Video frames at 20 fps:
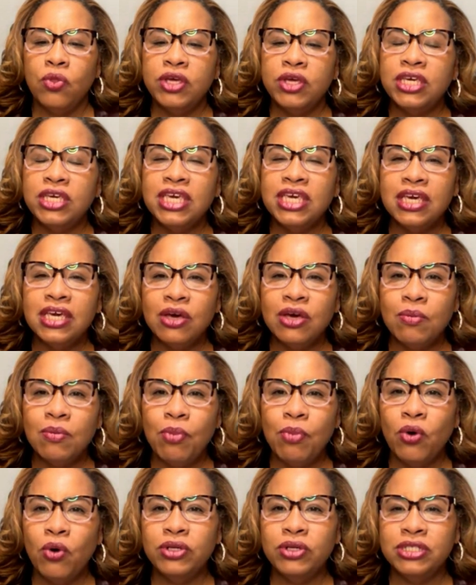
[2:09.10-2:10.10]
The key
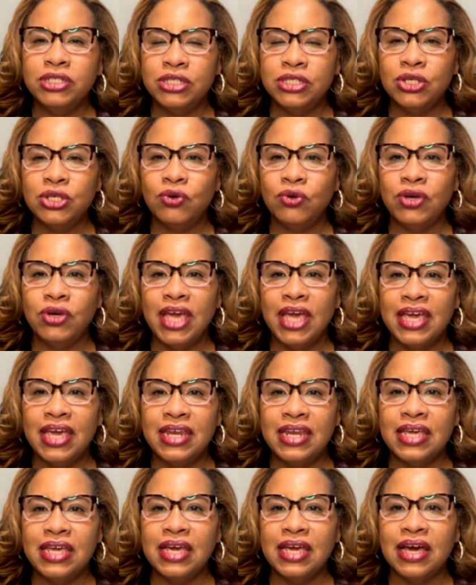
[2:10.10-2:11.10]
components to
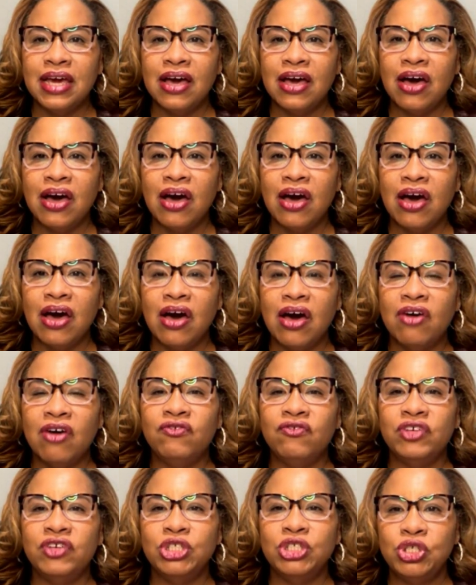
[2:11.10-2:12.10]
creating
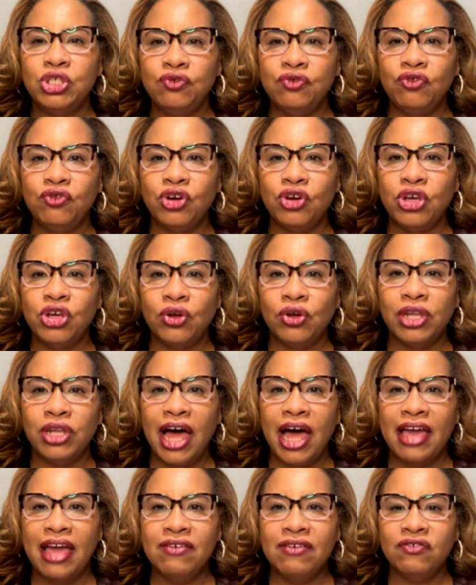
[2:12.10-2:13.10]
a vision for your
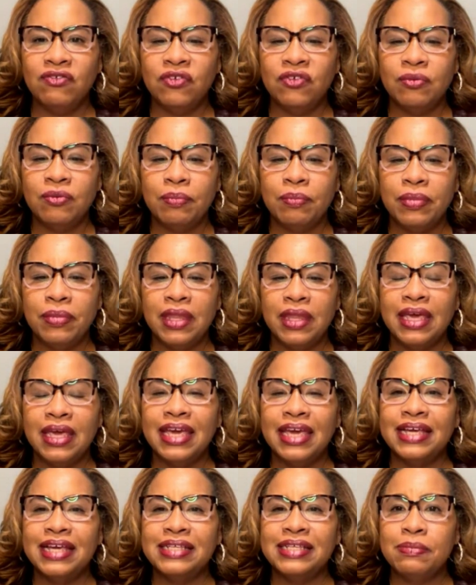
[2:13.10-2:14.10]
life
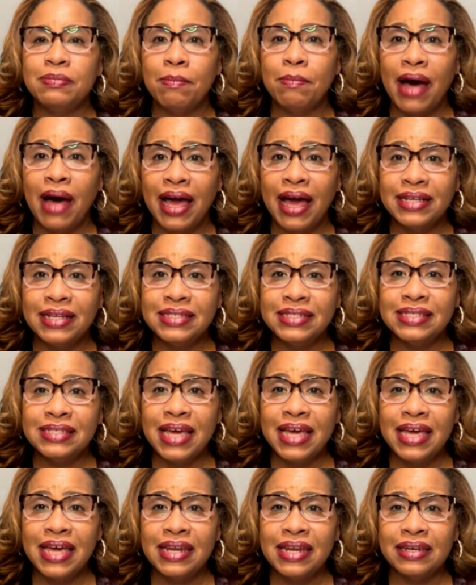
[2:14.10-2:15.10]
is
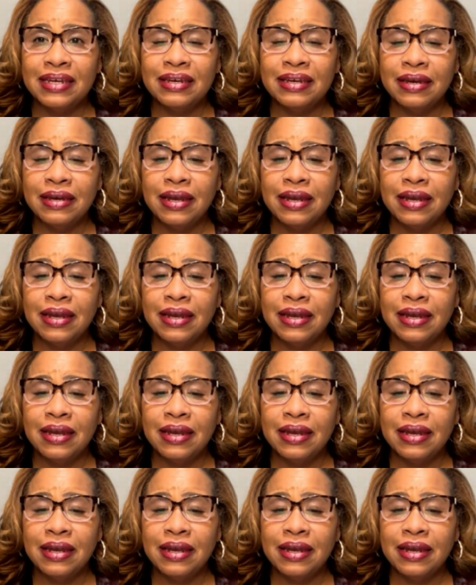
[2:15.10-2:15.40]
mindset,